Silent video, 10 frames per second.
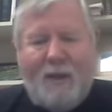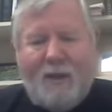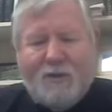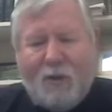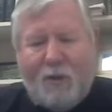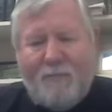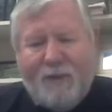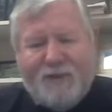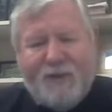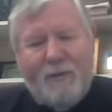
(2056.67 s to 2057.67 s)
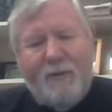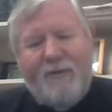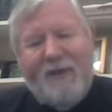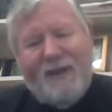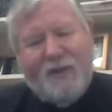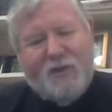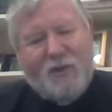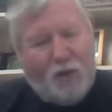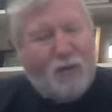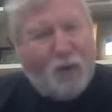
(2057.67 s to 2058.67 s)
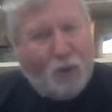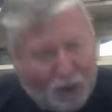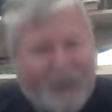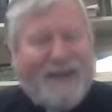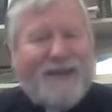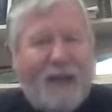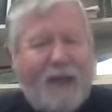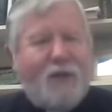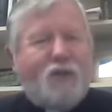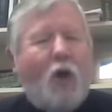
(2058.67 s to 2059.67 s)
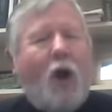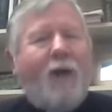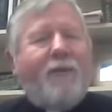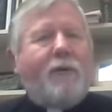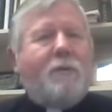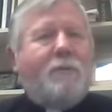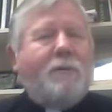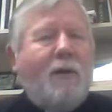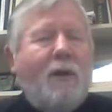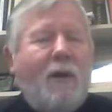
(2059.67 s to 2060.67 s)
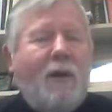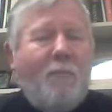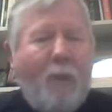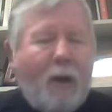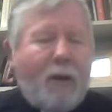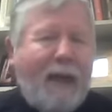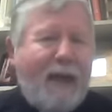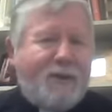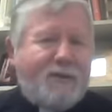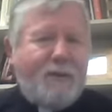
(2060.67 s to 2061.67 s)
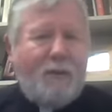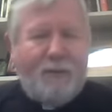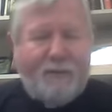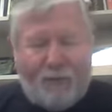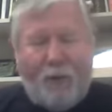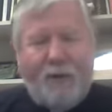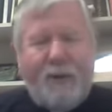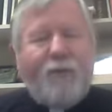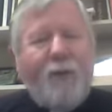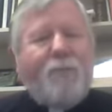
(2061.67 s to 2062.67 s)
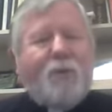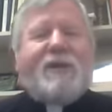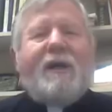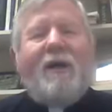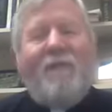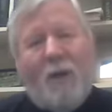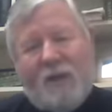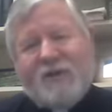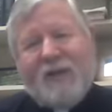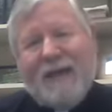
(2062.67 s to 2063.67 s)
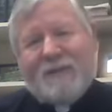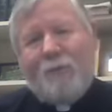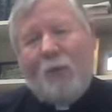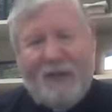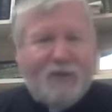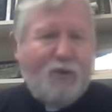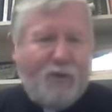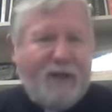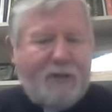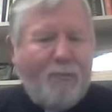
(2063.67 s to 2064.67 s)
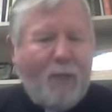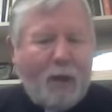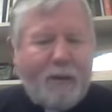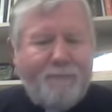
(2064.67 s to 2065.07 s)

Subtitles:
So material that is unique to each author, Mark has only 3% of Mark's gospel is unique to Mark.